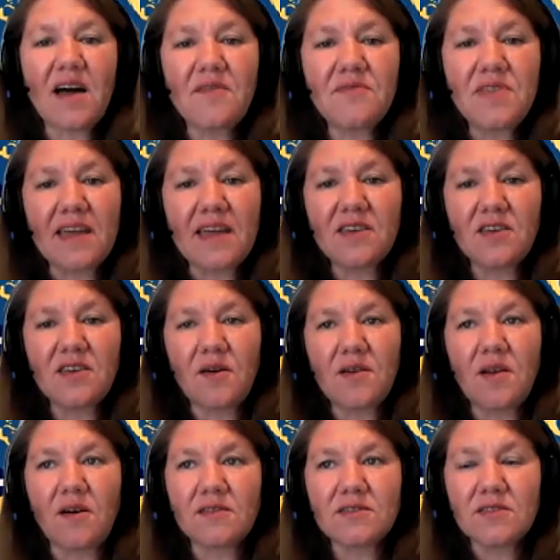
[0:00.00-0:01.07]
love that, you know,
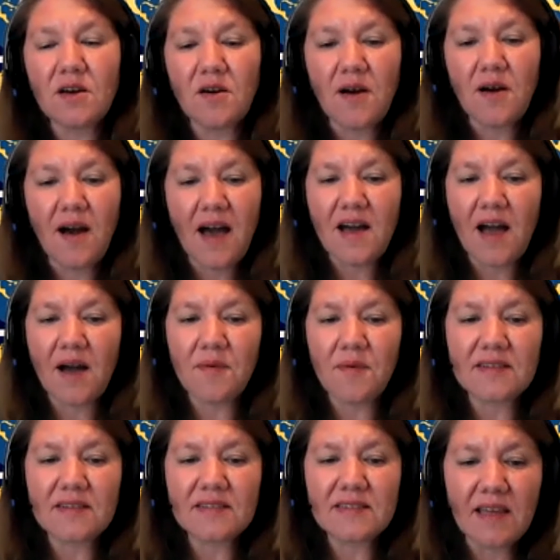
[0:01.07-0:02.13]
and also uh, I
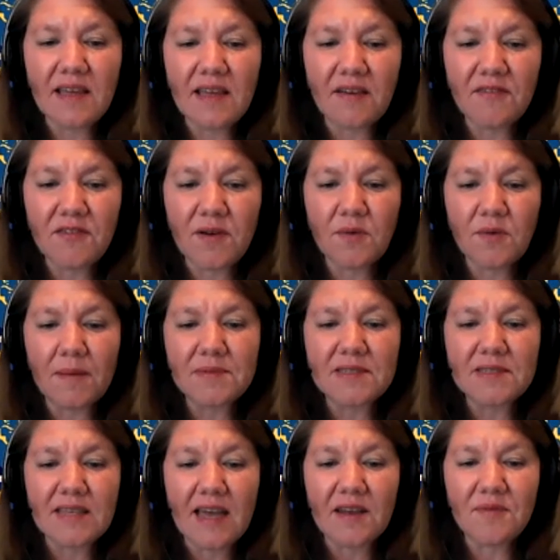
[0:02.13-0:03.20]
want to tell everyone the
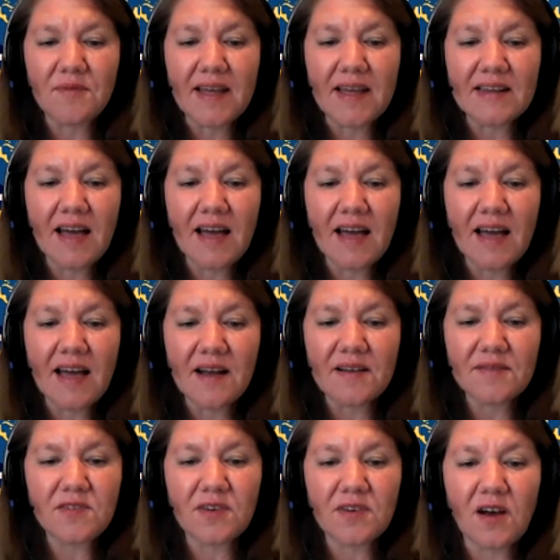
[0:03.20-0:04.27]
website, right, uh,
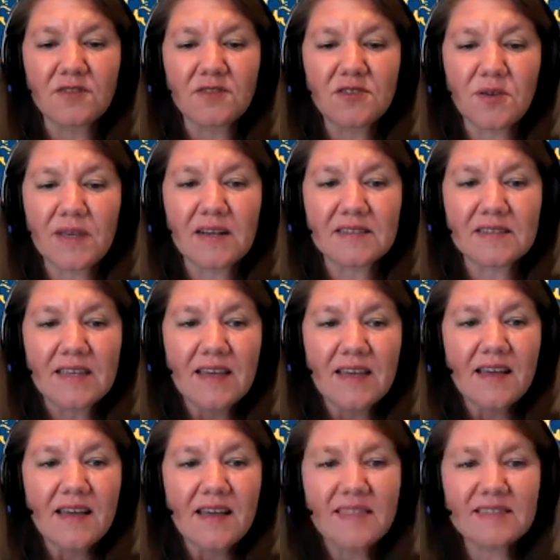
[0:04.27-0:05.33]
to go to because
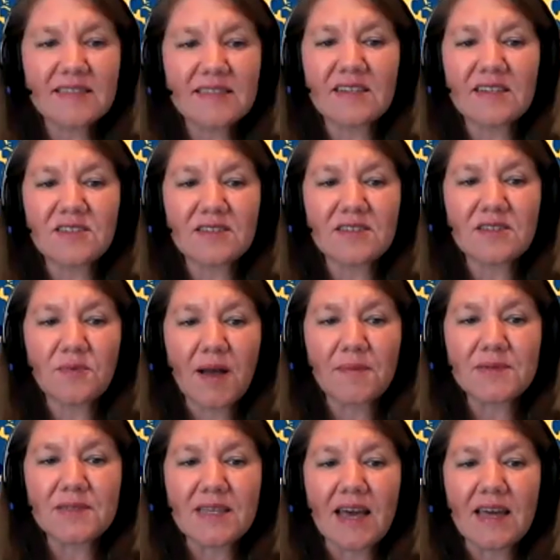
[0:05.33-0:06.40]
this isn't just a
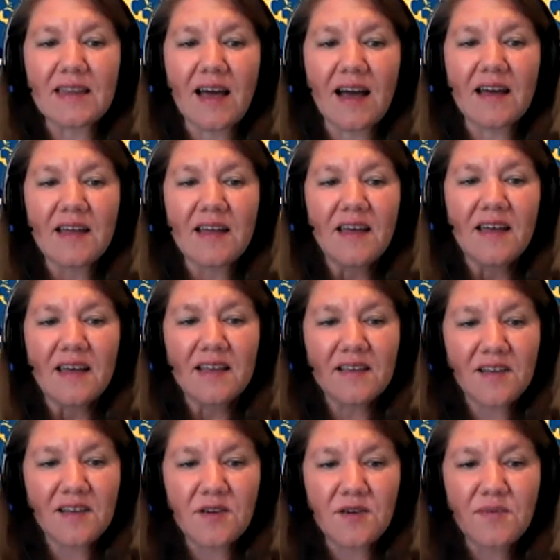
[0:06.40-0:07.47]
website. Uh,
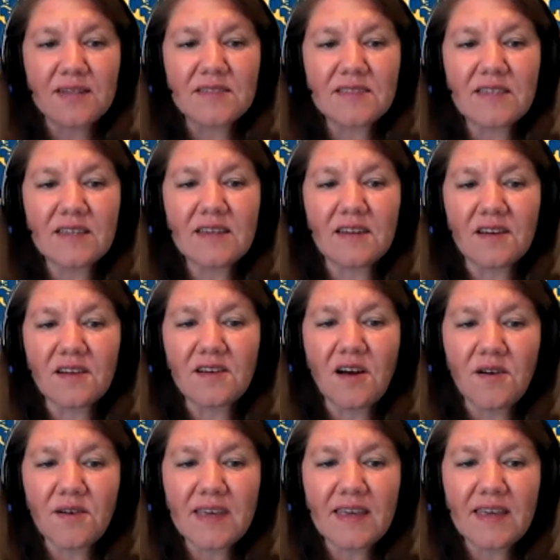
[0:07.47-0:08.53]
go to Rusty
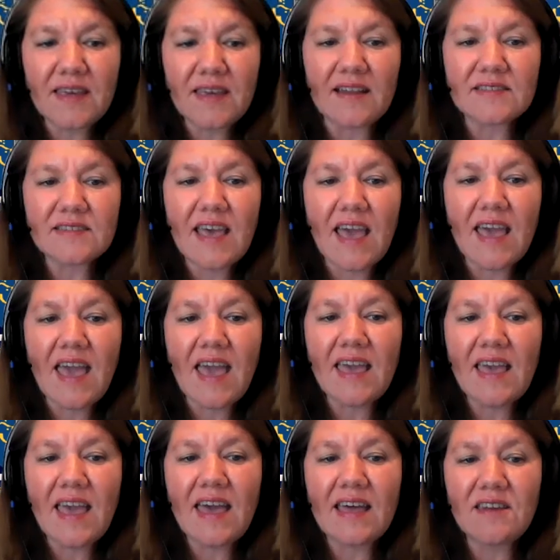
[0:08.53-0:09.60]
Kanokogi, and it's K
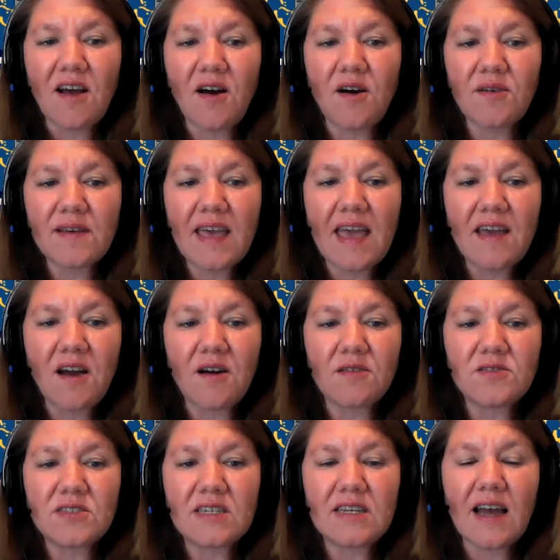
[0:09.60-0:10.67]
A N O K
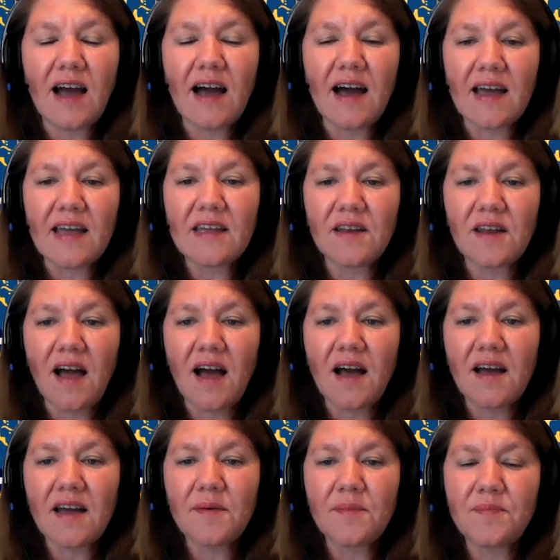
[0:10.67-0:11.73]
O G I.
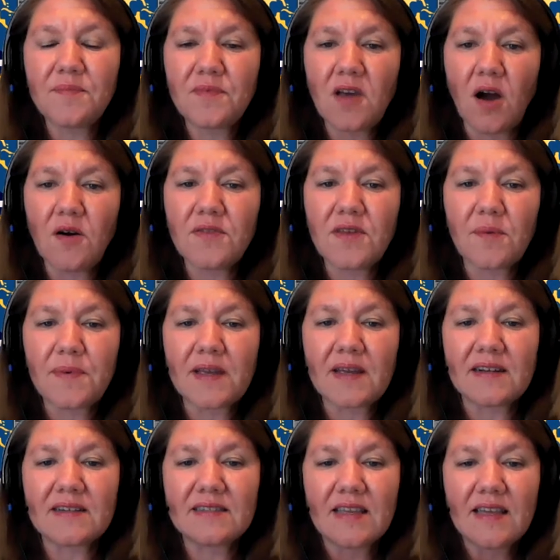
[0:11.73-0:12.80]
Uh, go there
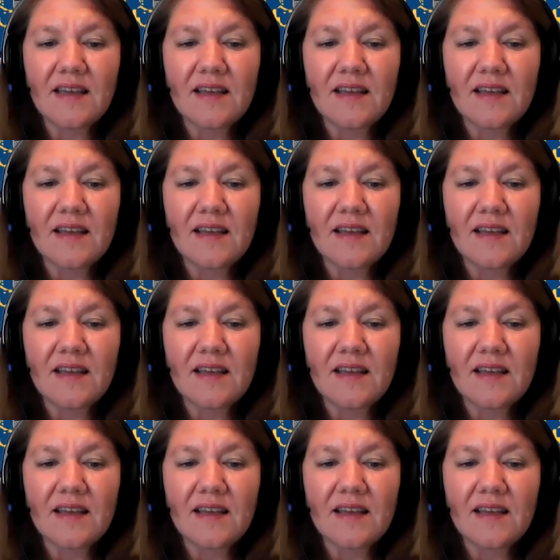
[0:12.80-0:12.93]
because